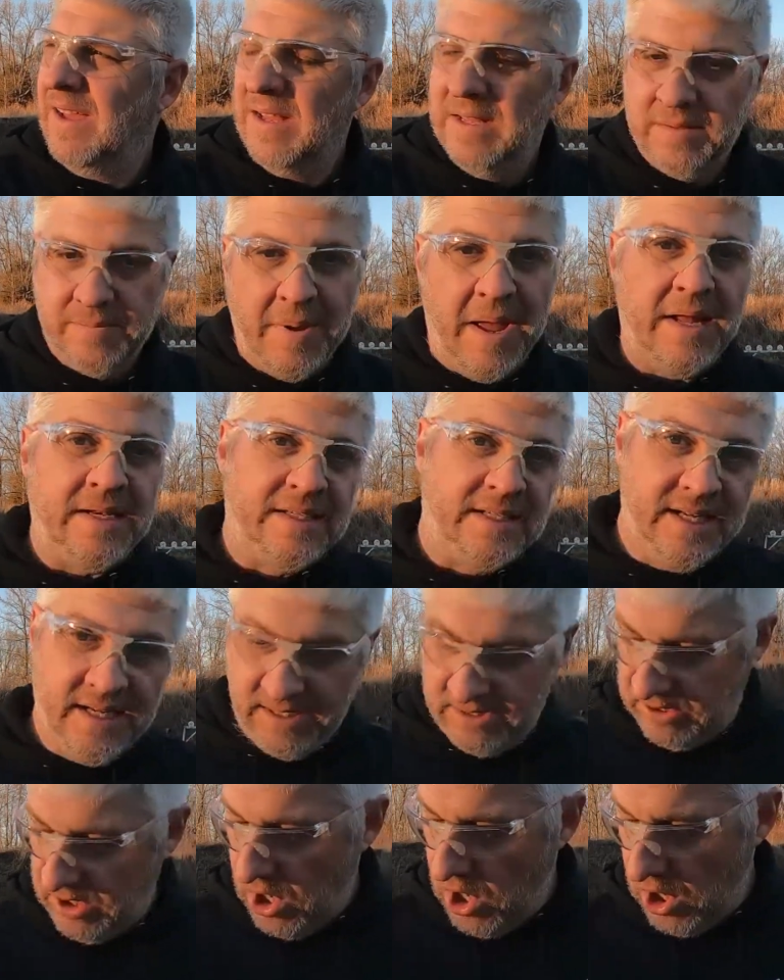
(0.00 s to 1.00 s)
It's about to
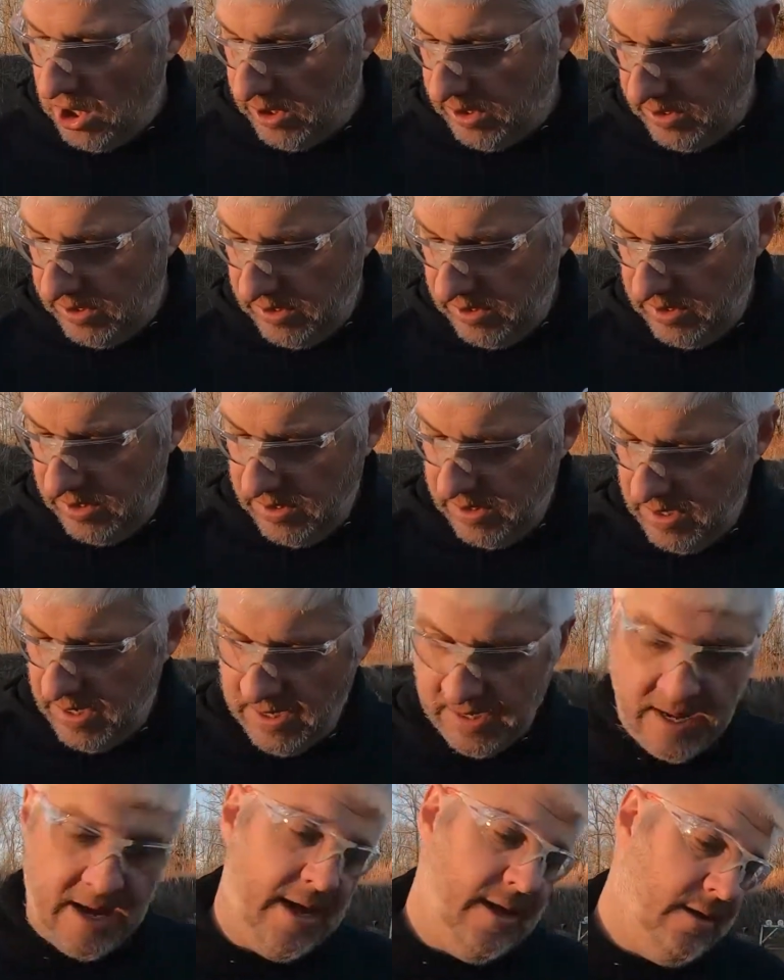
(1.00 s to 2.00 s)
get dark.
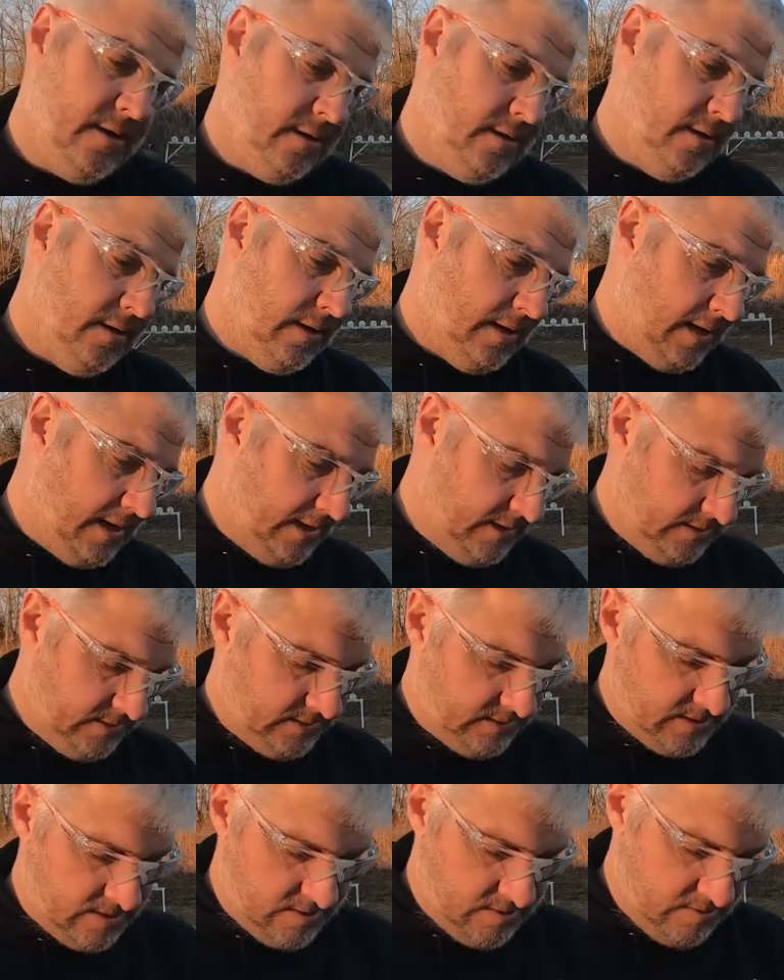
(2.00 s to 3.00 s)
I got here a little late,
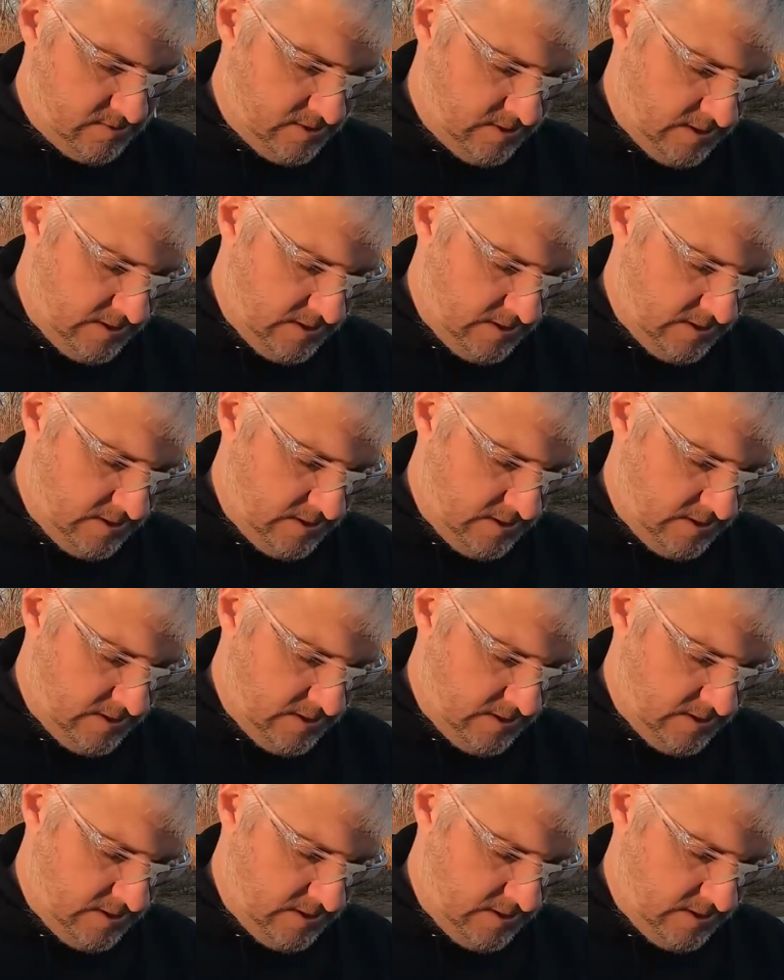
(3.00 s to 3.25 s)
so